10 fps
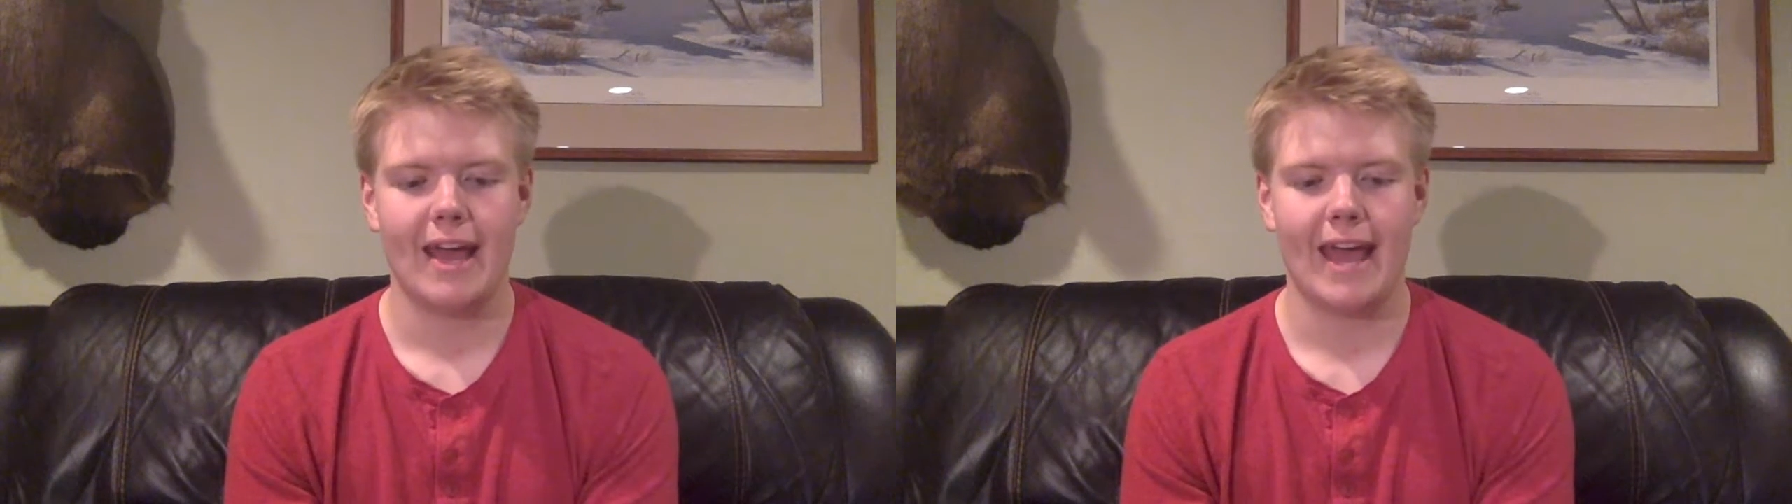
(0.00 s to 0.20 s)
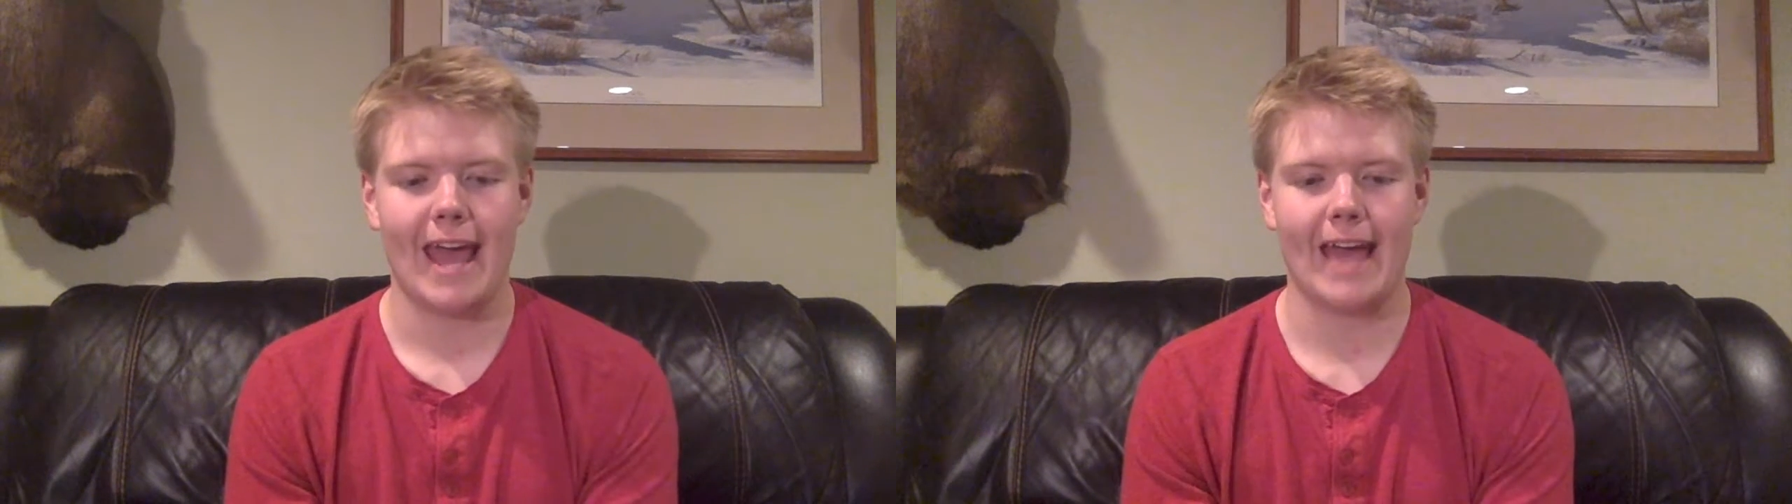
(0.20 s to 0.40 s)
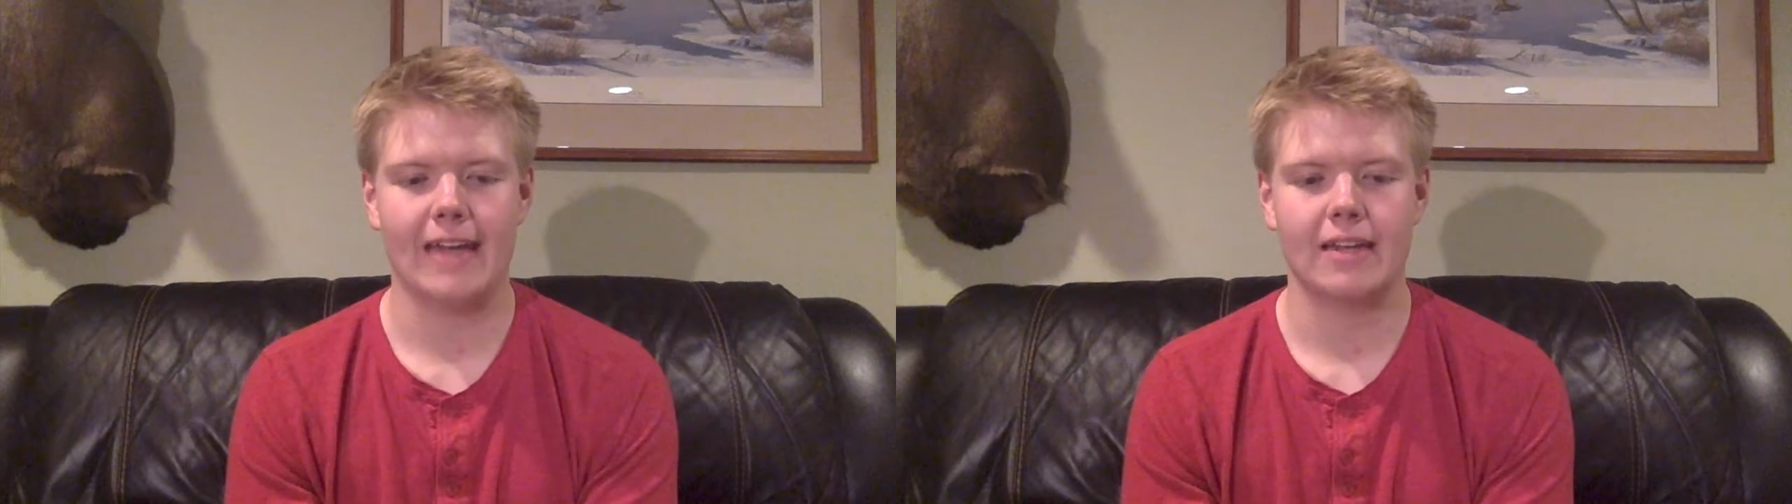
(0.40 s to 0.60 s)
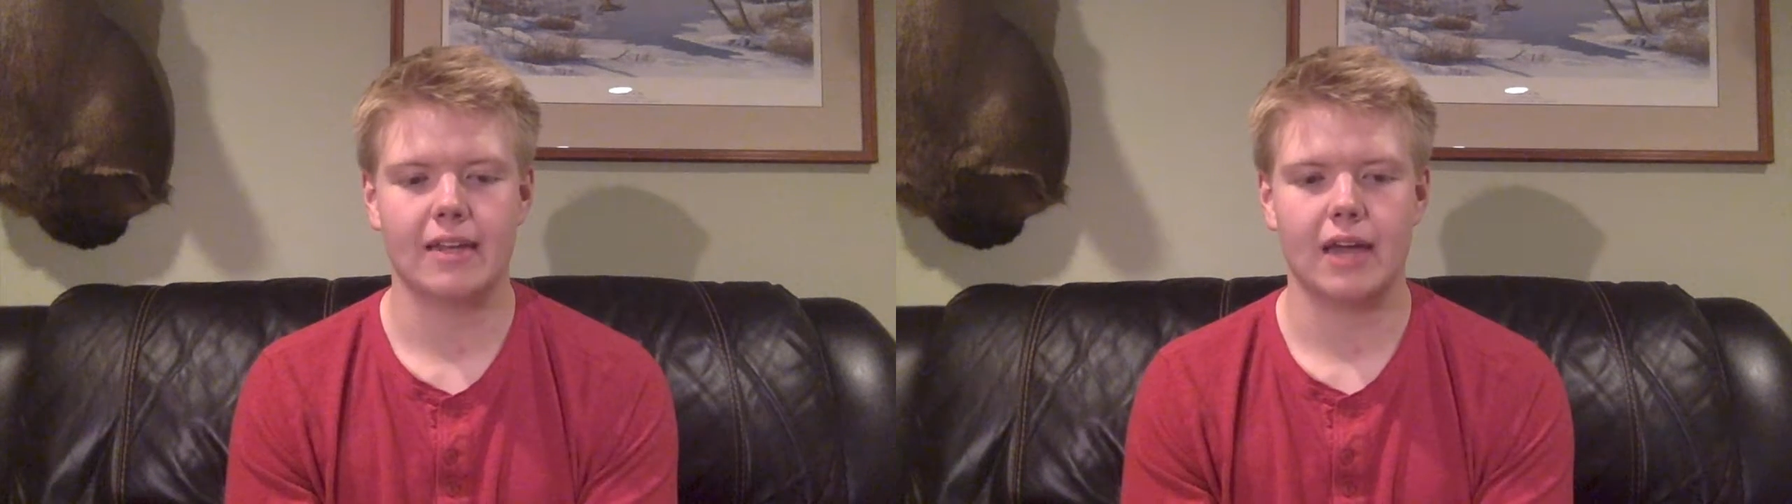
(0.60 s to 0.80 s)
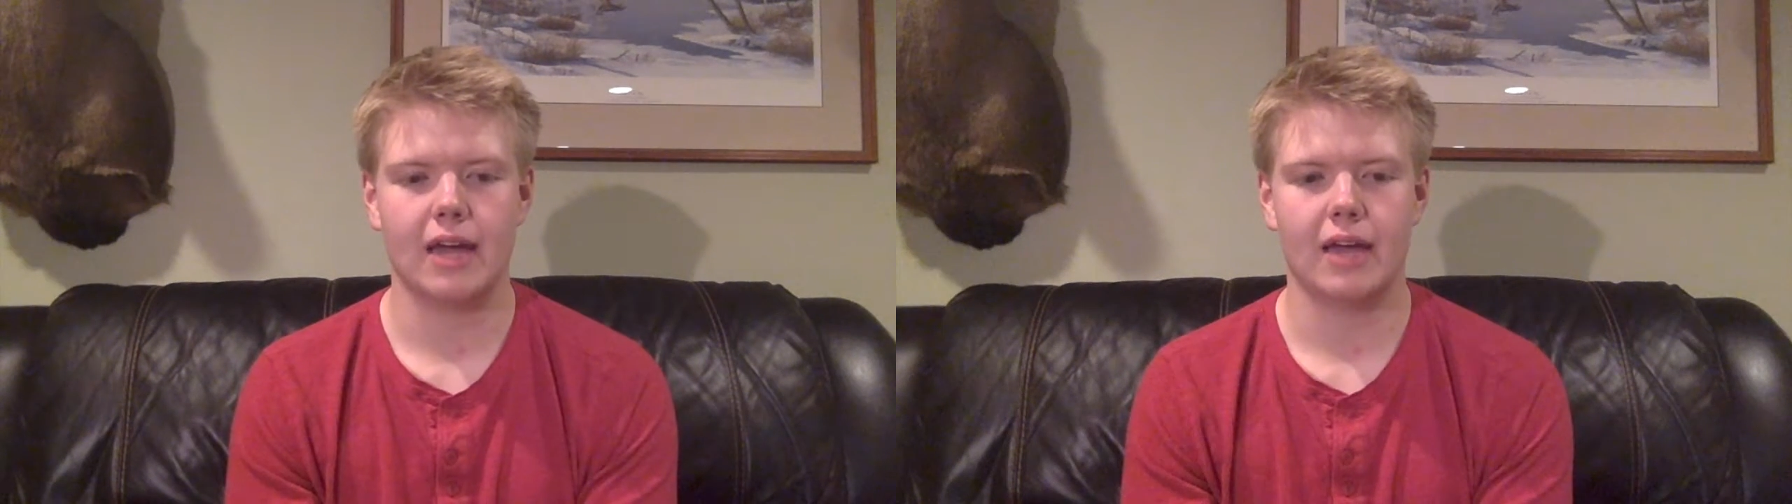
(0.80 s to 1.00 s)
And
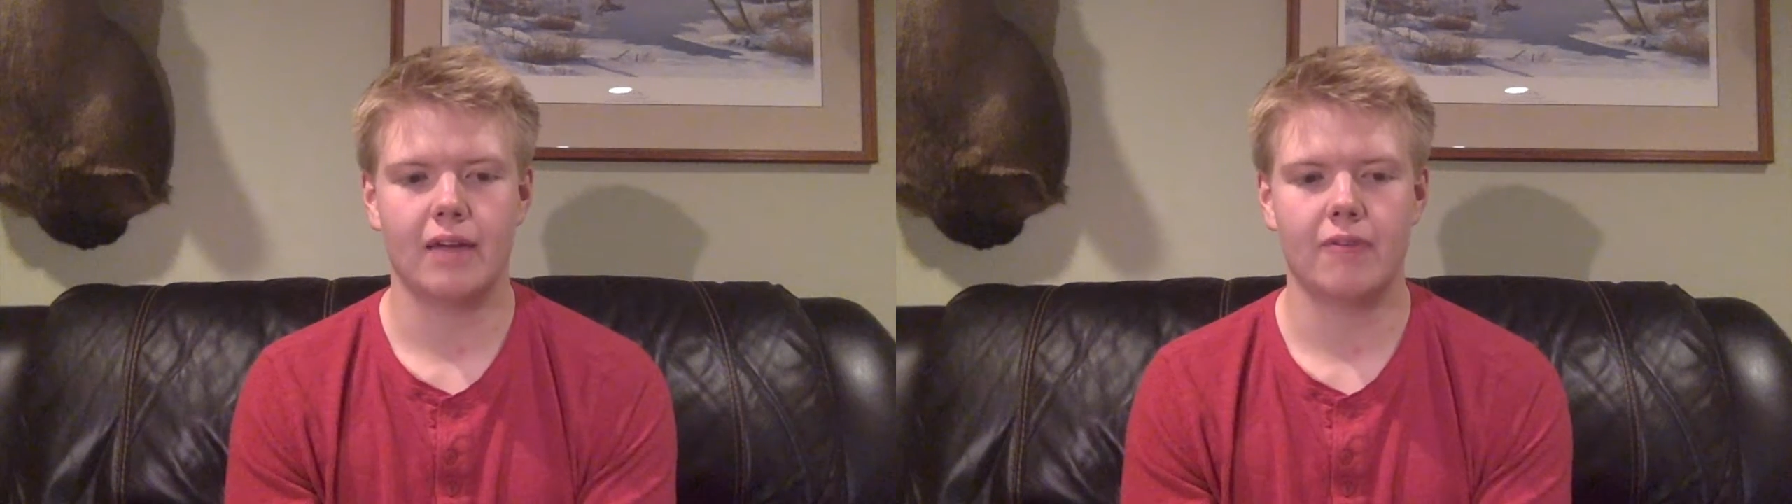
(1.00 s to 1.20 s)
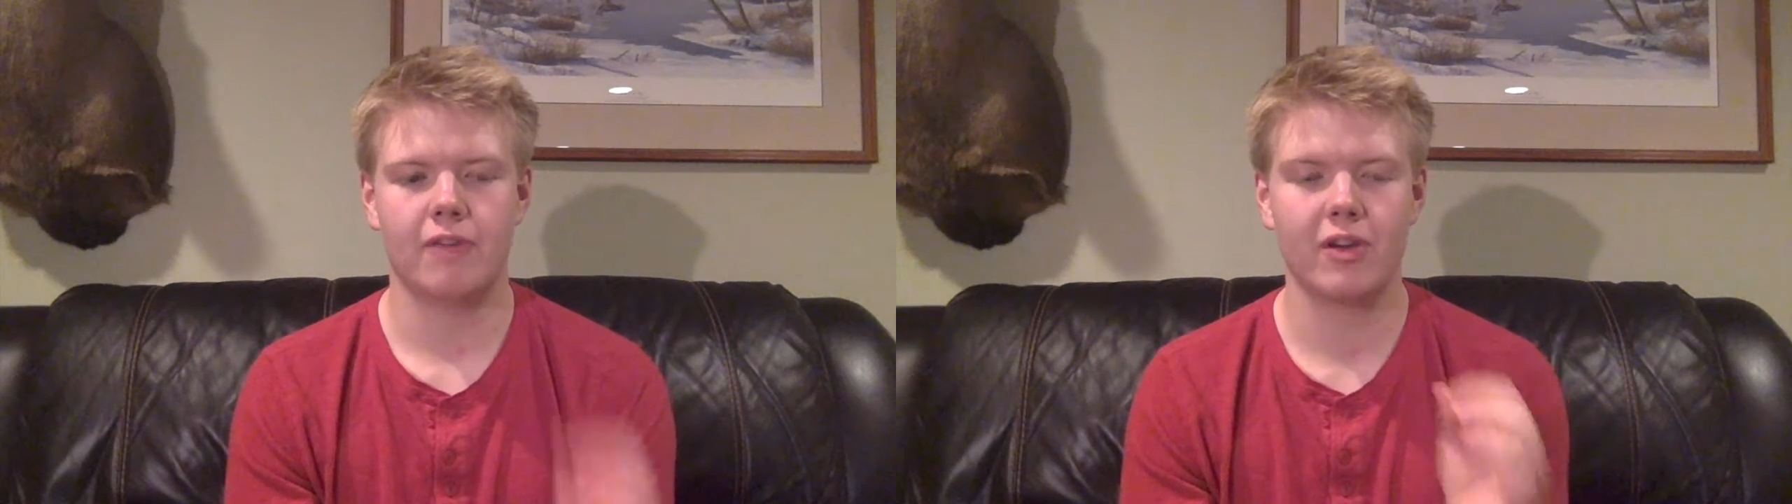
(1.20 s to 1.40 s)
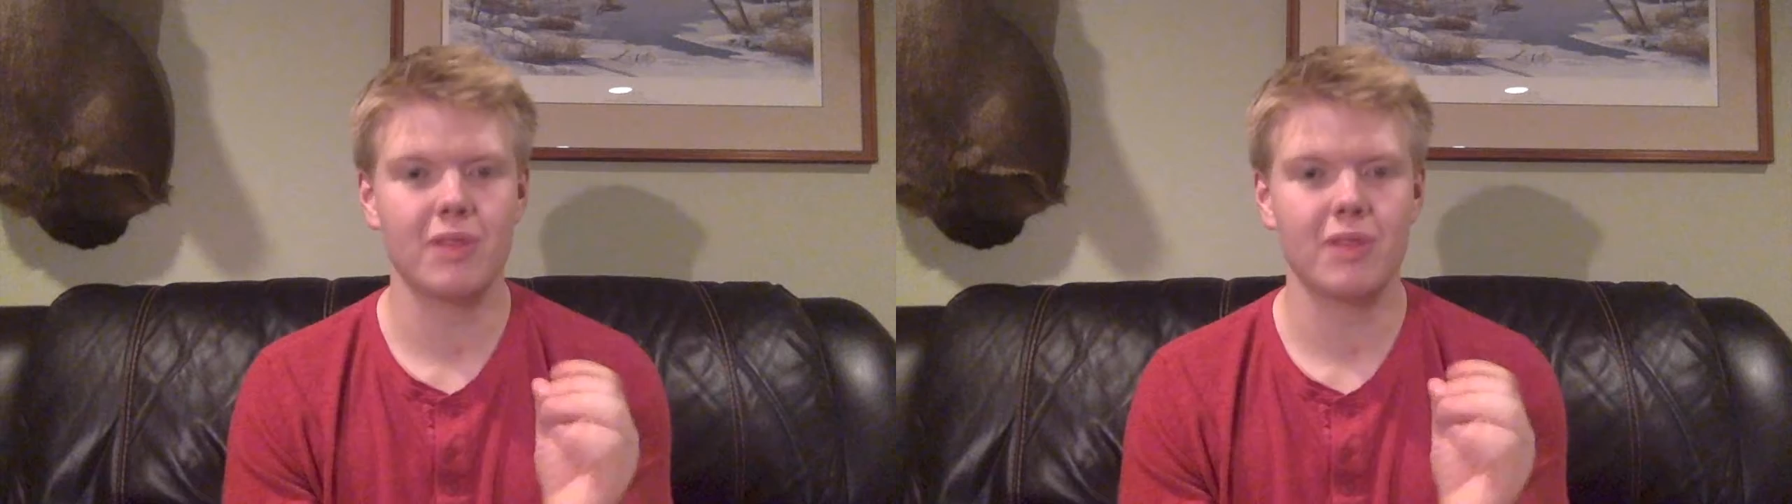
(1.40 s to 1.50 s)
very